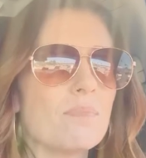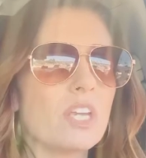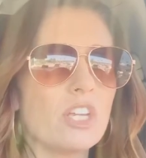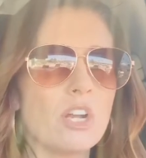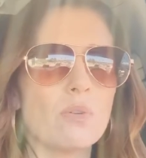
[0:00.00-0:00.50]

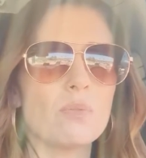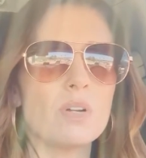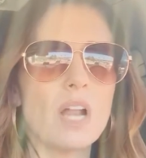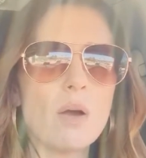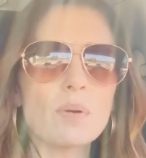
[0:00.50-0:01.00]
you know,
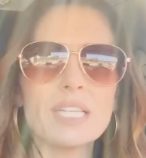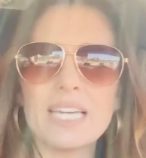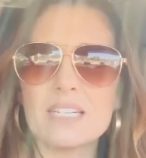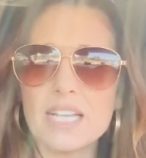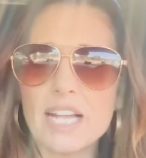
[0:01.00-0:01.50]
not really
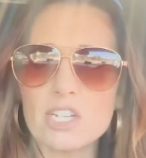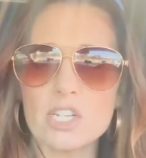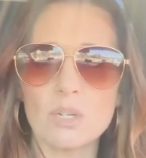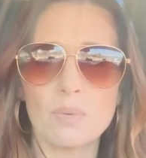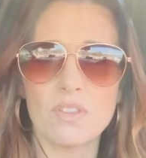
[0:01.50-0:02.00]

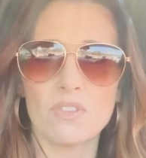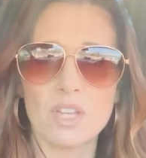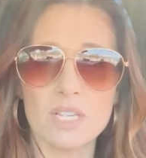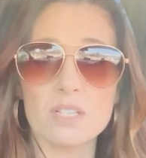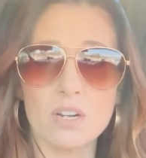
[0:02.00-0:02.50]
intentional with the
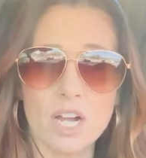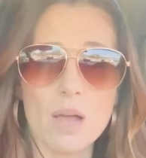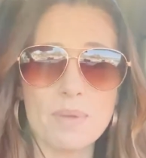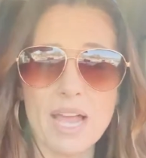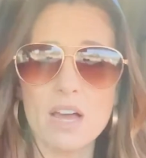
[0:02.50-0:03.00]
things that are
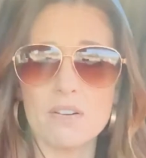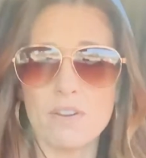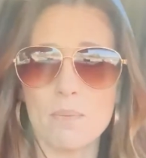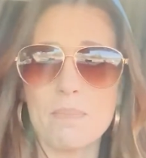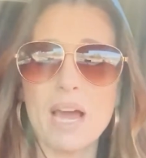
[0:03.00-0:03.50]
coming out of
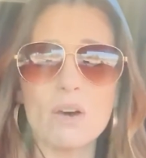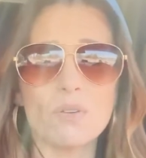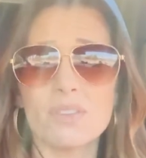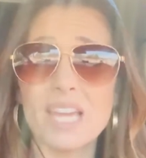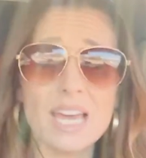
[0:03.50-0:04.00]
our
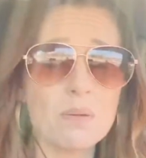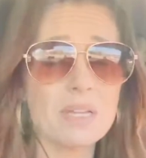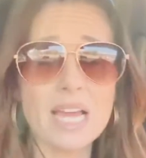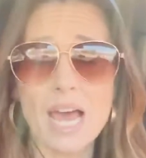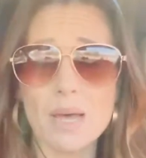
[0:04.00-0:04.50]
mouth, the
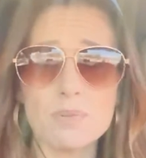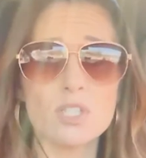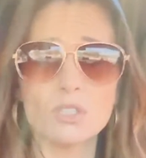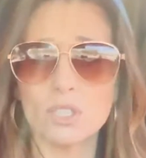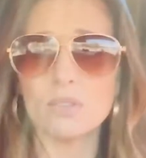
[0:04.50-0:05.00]
enemy
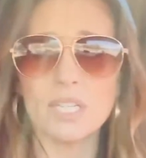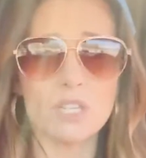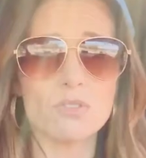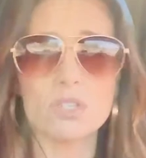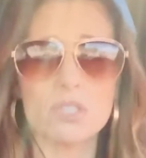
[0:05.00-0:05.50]
absolutely
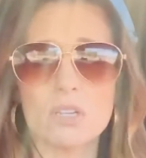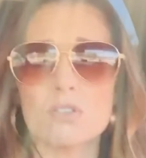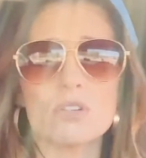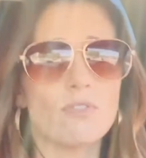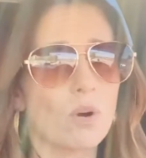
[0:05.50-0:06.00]
uses
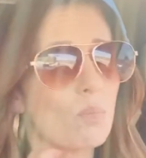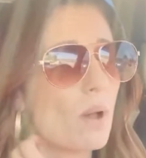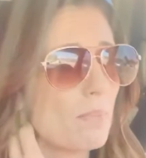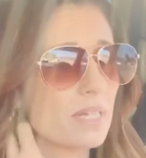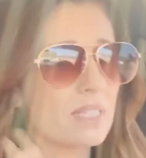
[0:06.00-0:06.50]
those to form
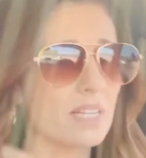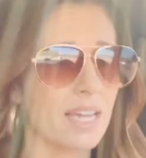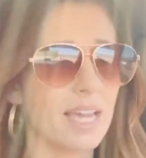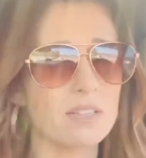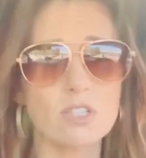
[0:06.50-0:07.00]
weapons
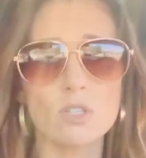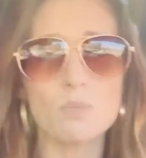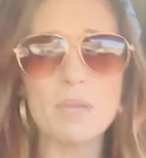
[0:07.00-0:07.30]
against those